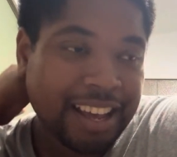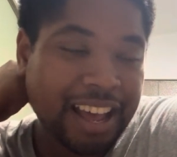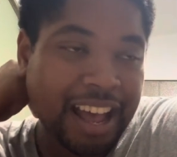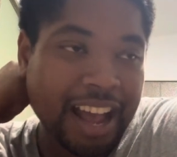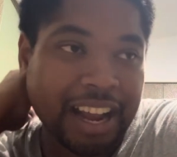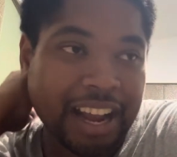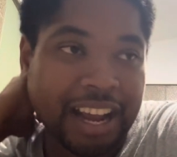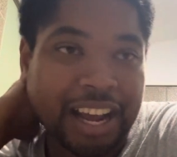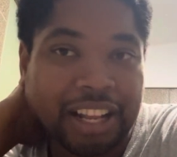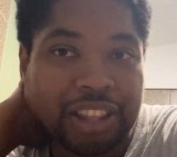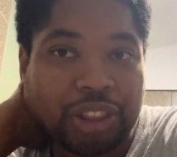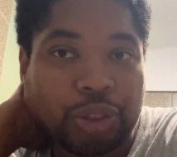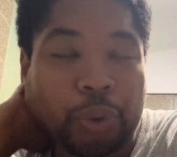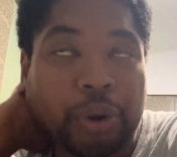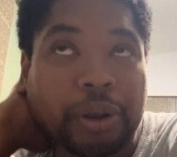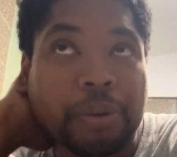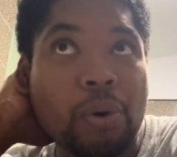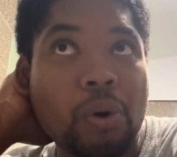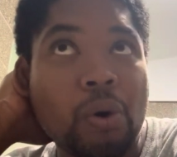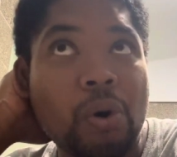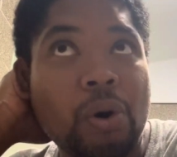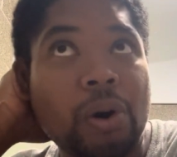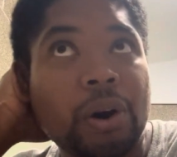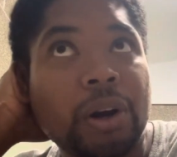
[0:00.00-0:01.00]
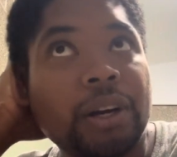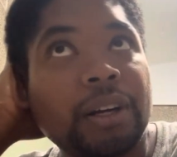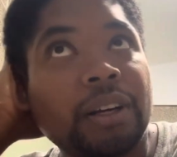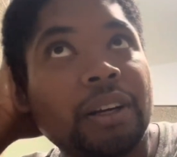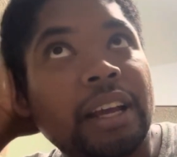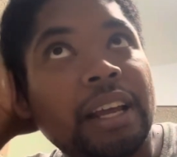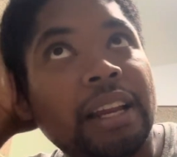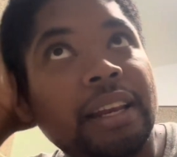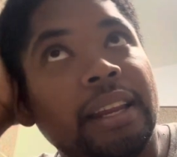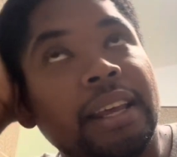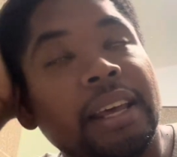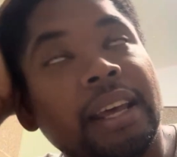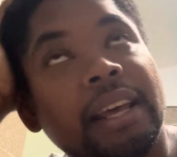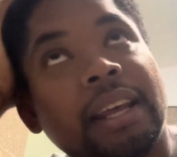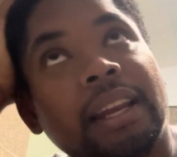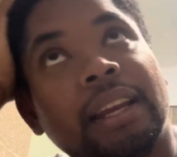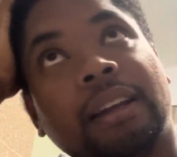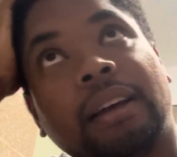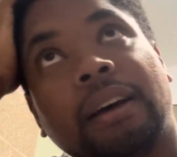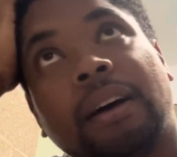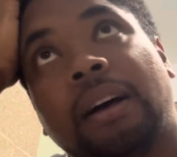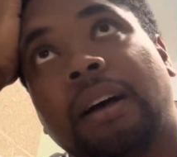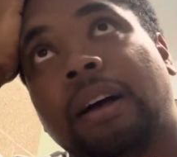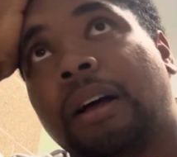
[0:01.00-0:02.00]
I got three more. And then
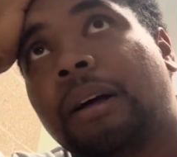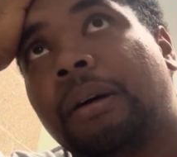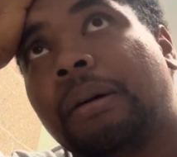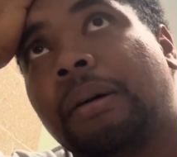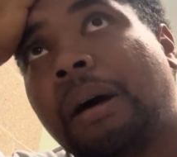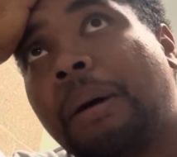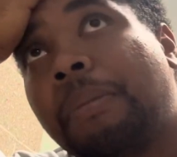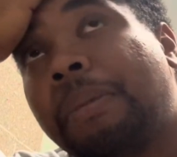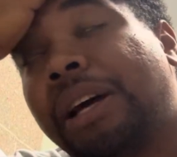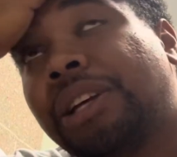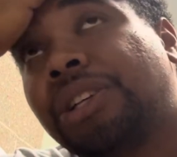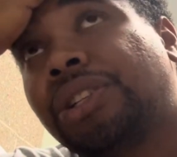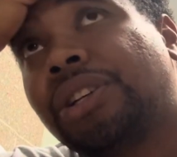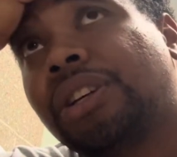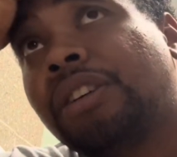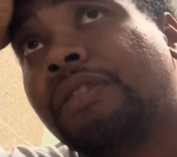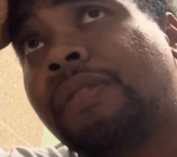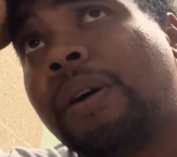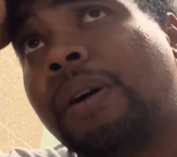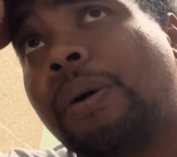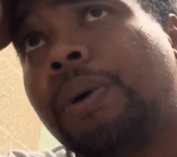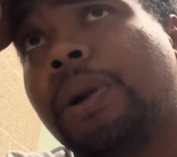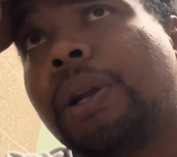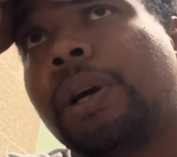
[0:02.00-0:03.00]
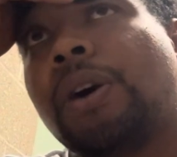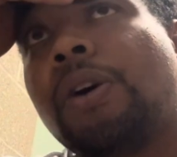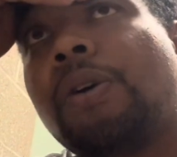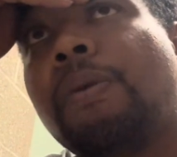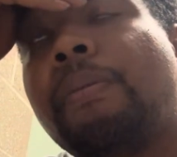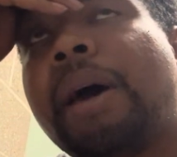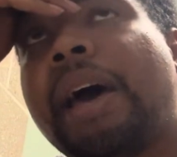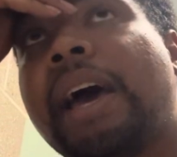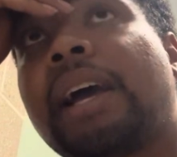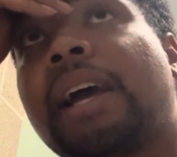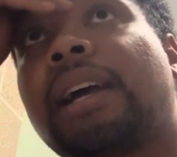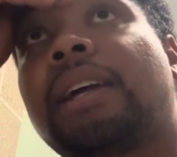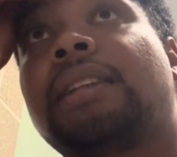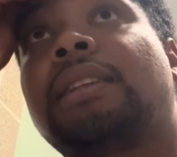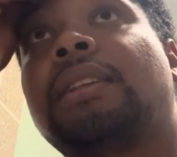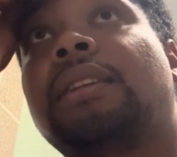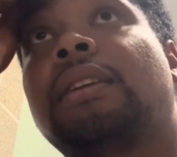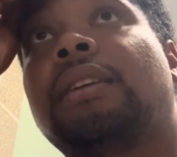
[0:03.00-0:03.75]
I'm not sure if I want to go back